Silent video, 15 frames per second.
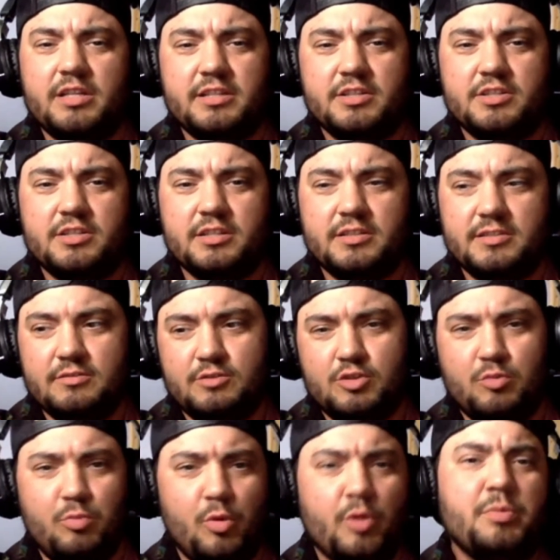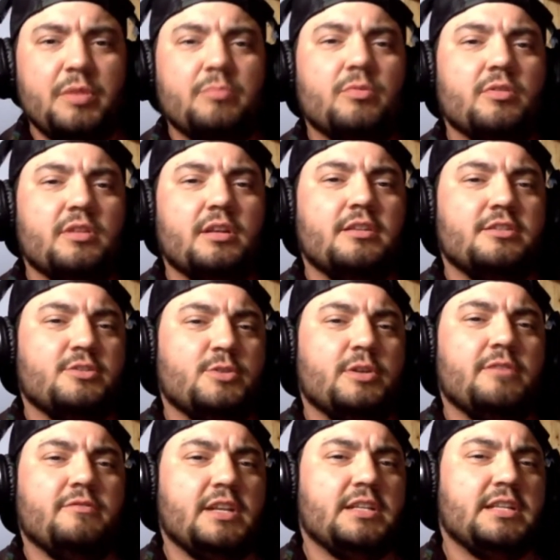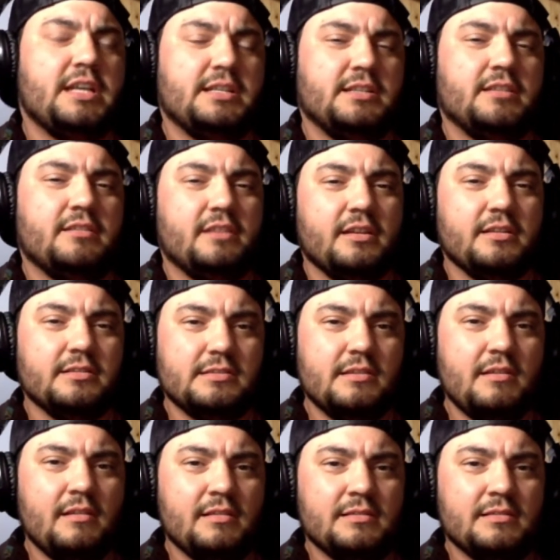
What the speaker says: Indigenous, support people that are doing fantastic things.